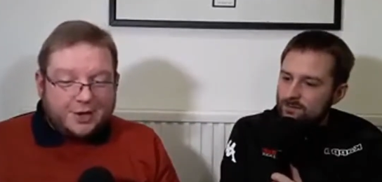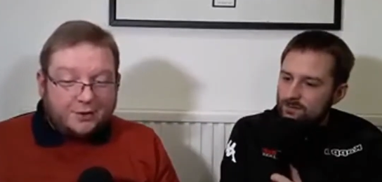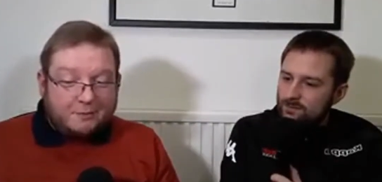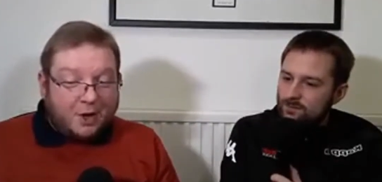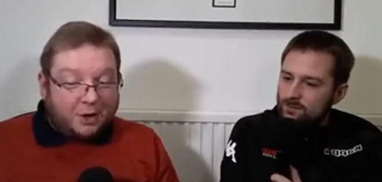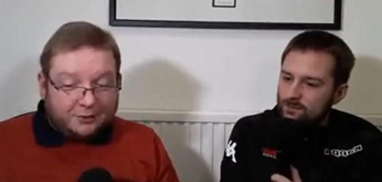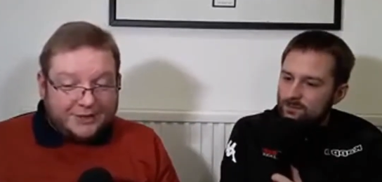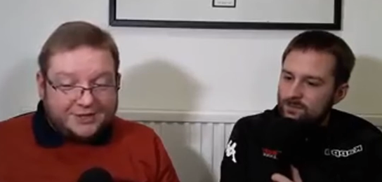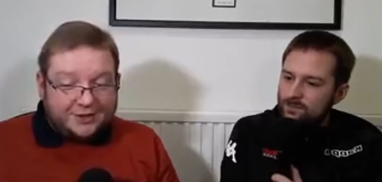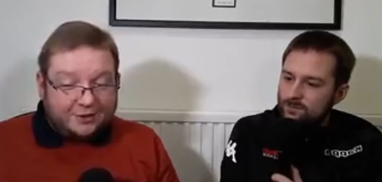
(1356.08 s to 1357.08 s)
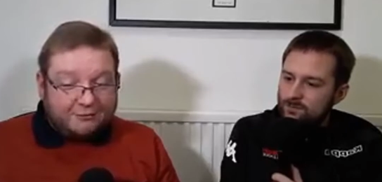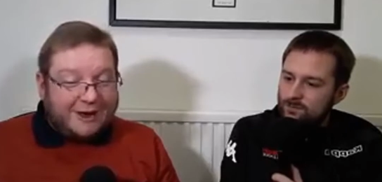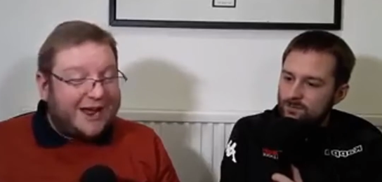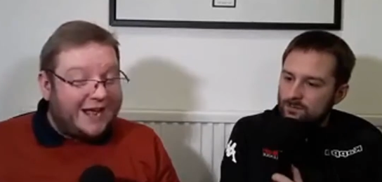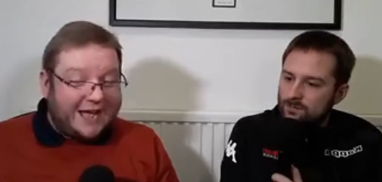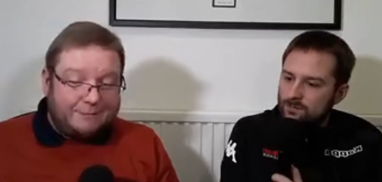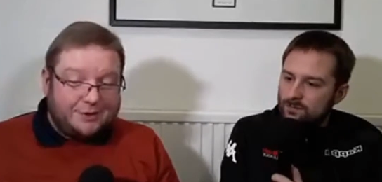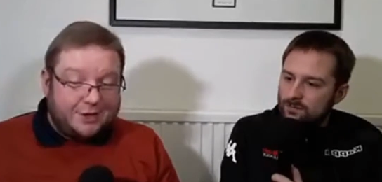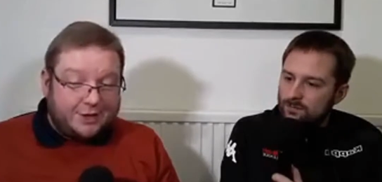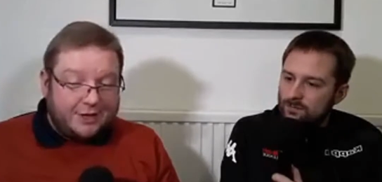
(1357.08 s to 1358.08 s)
Speaker 1: Jordan Baldwinson, Ryan
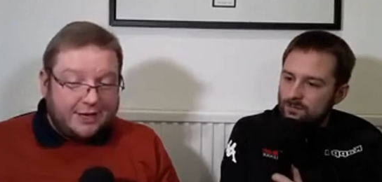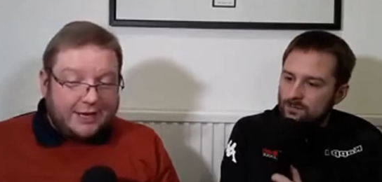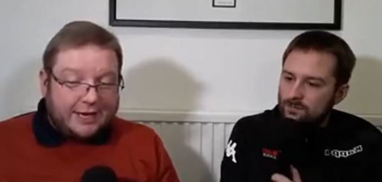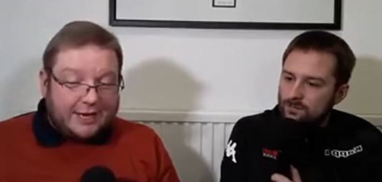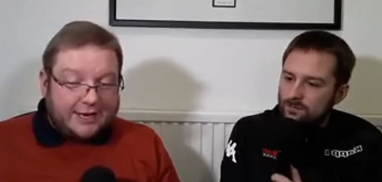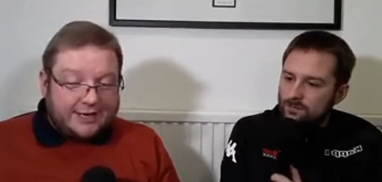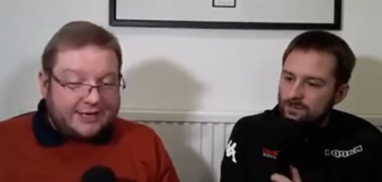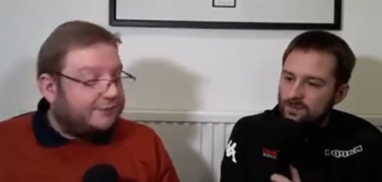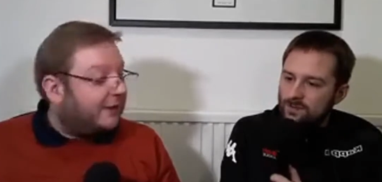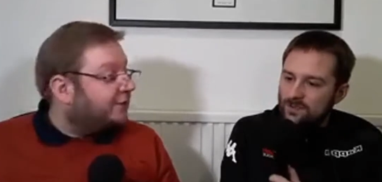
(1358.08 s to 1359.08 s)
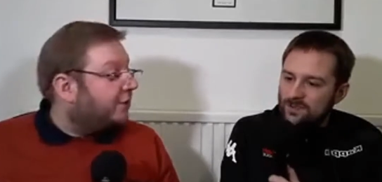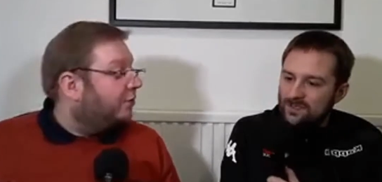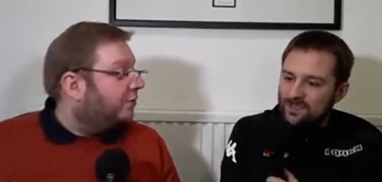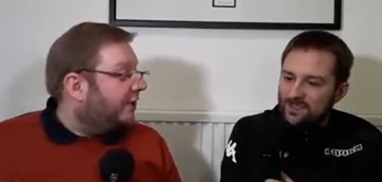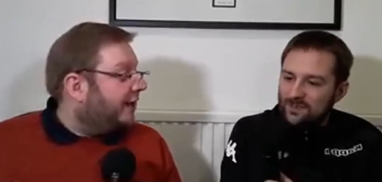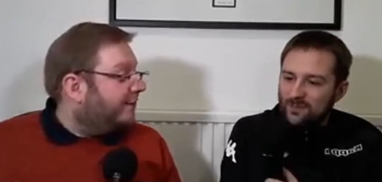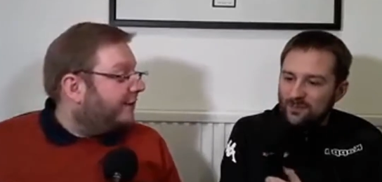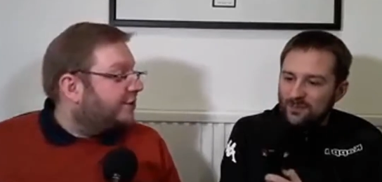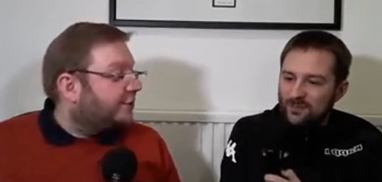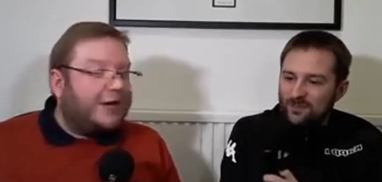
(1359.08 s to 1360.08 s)
Hampshire, and this man so good they
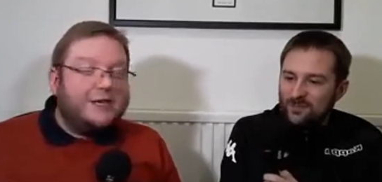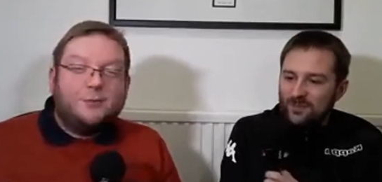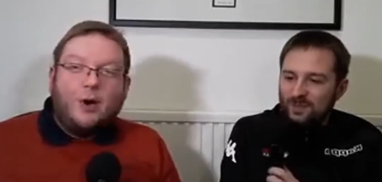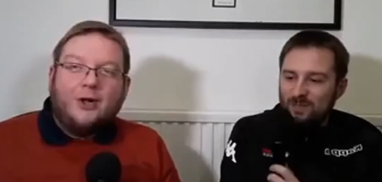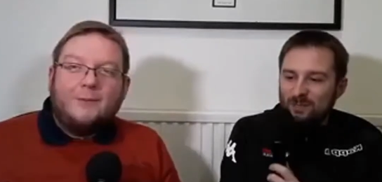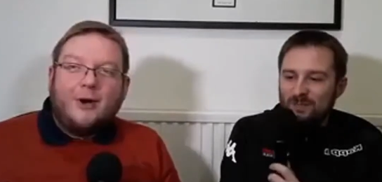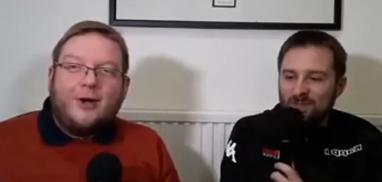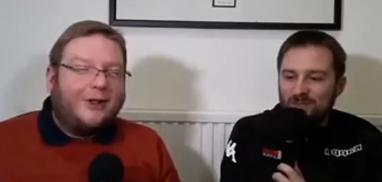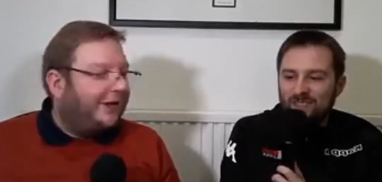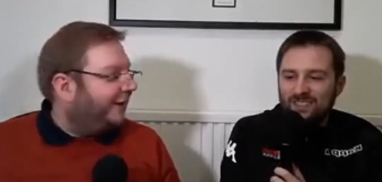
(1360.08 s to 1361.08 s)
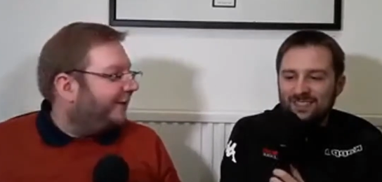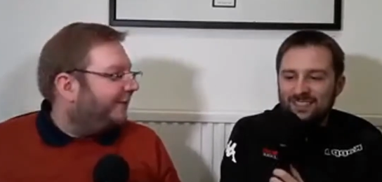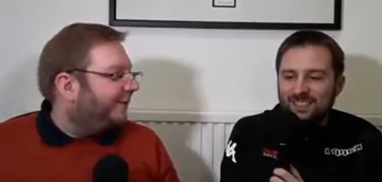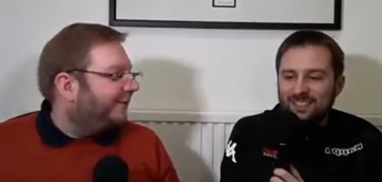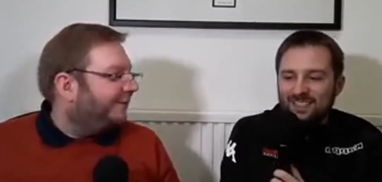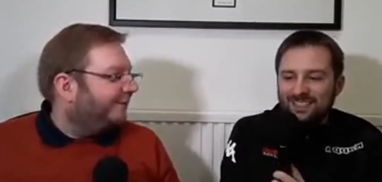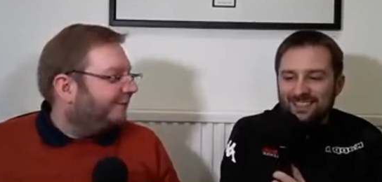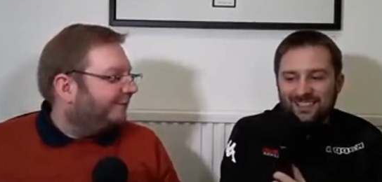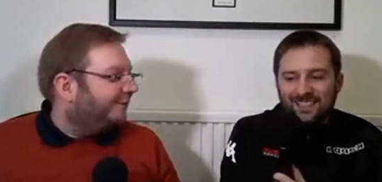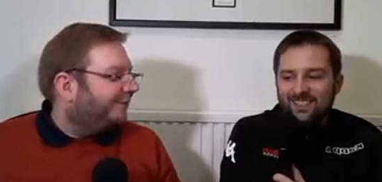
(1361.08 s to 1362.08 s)
named him twice, Pauli Pauli.
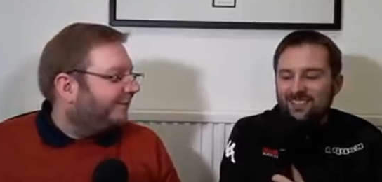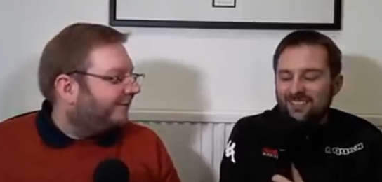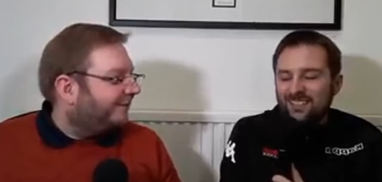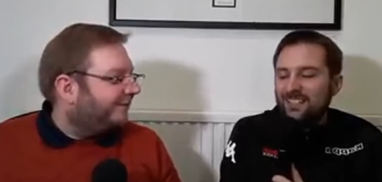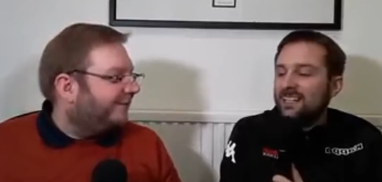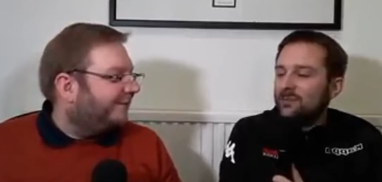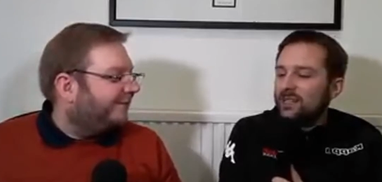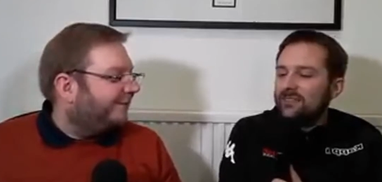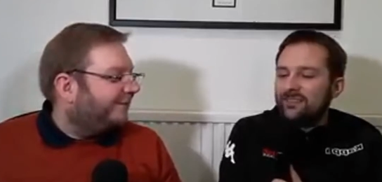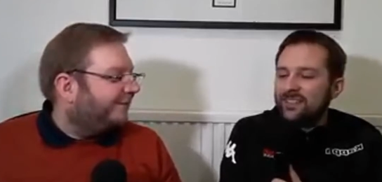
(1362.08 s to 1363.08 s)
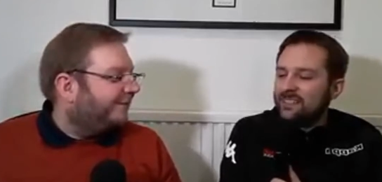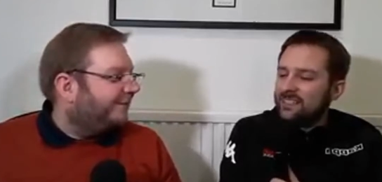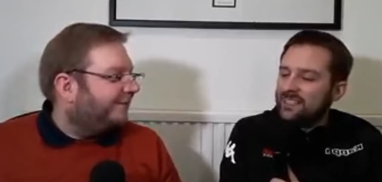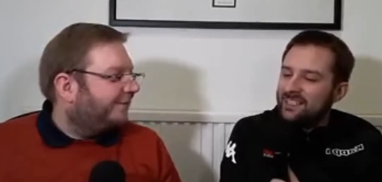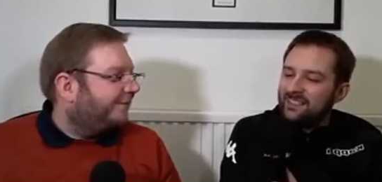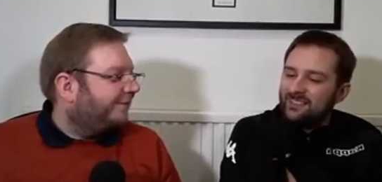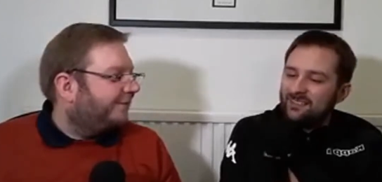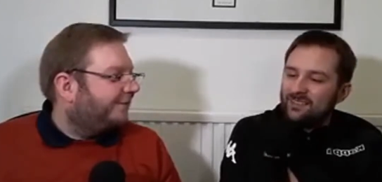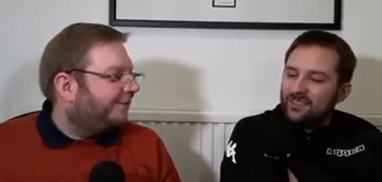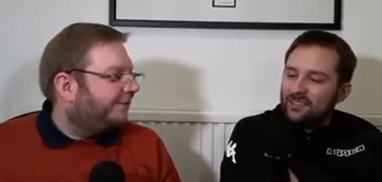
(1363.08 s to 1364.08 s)
Speaker 2: Interesting, yeah. Wakefield again
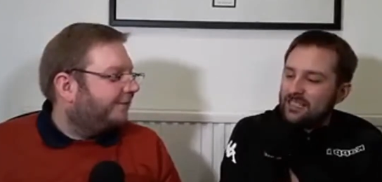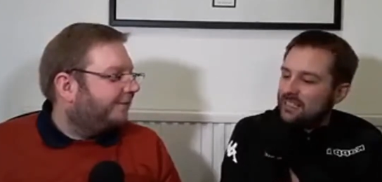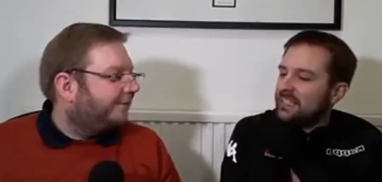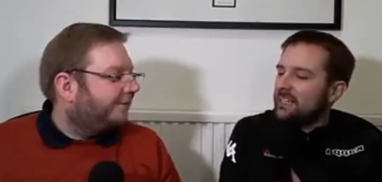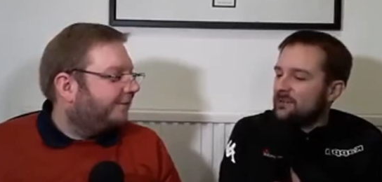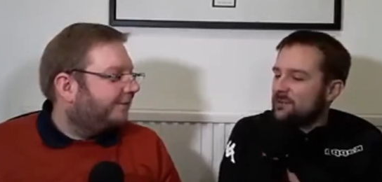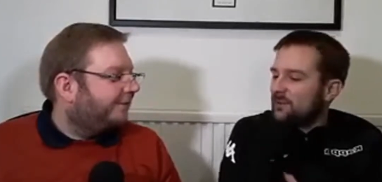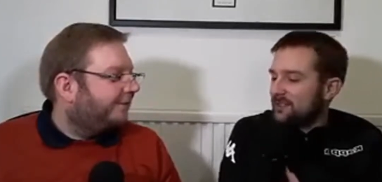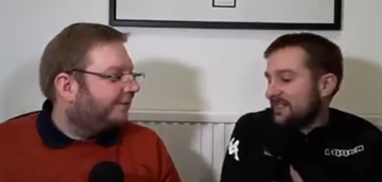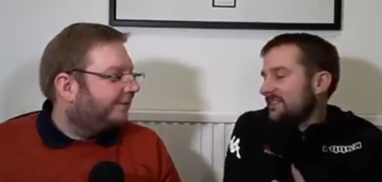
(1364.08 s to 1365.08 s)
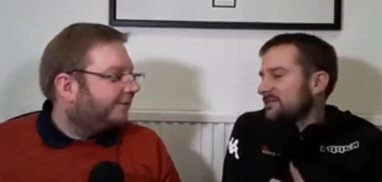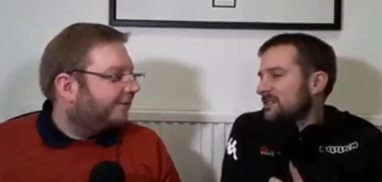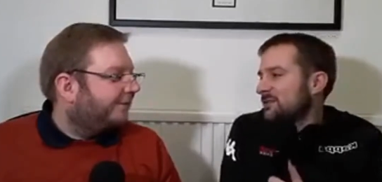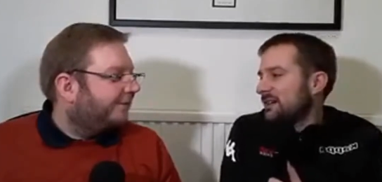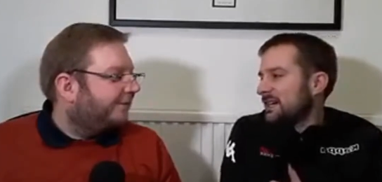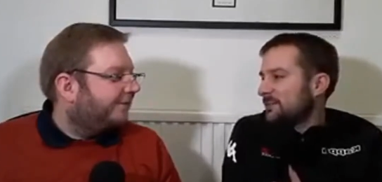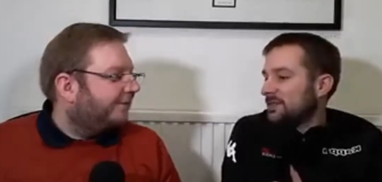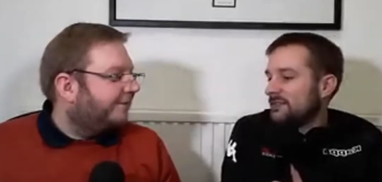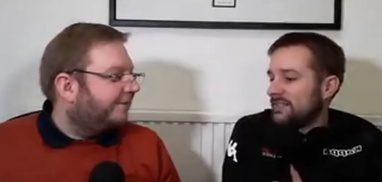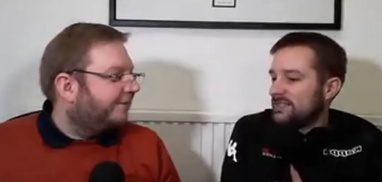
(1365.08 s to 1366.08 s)
I think they're quite, they're obviously quite
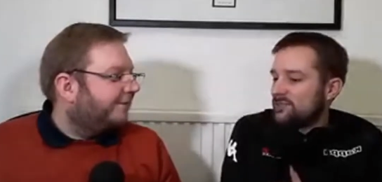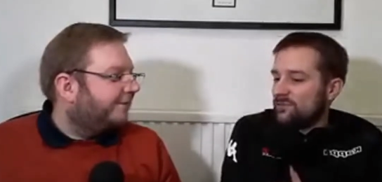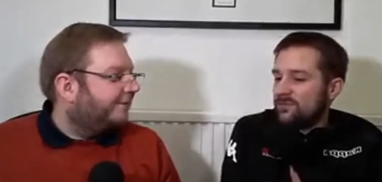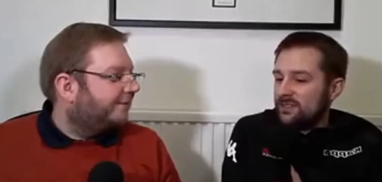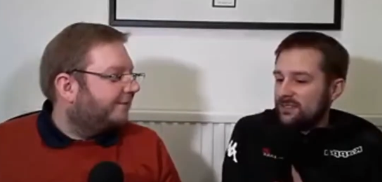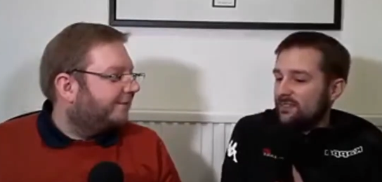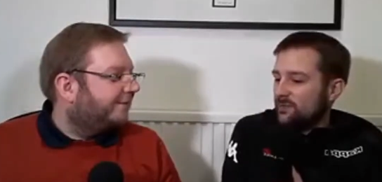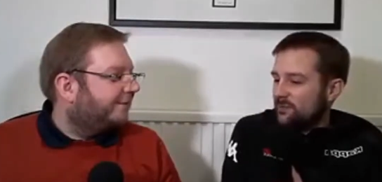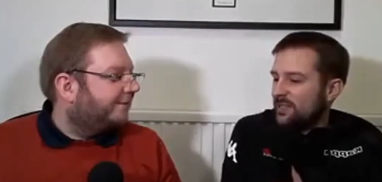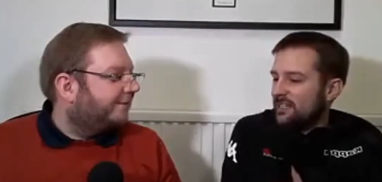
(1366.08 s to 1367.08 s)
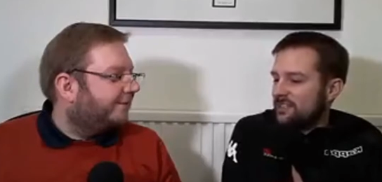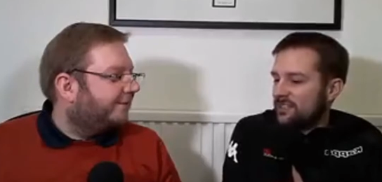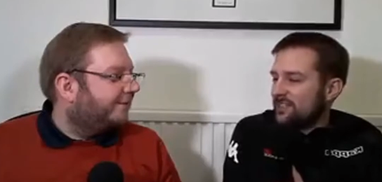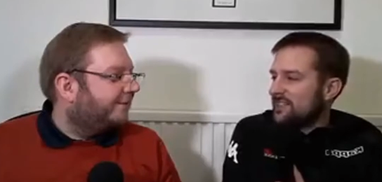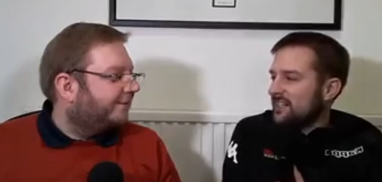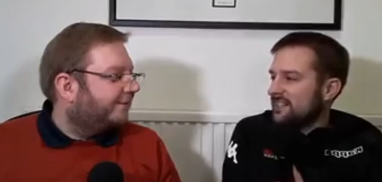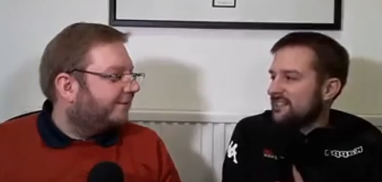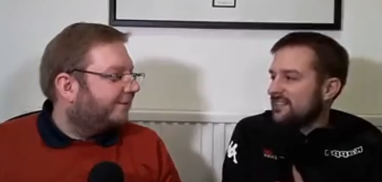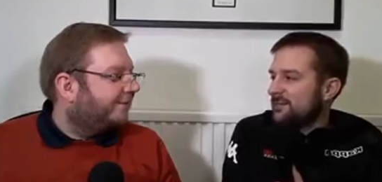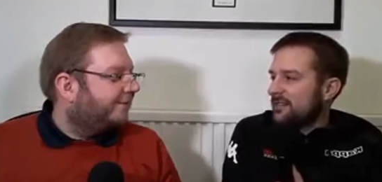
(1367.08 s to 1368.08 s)
happy. They've added some, you know, fairly solid signings.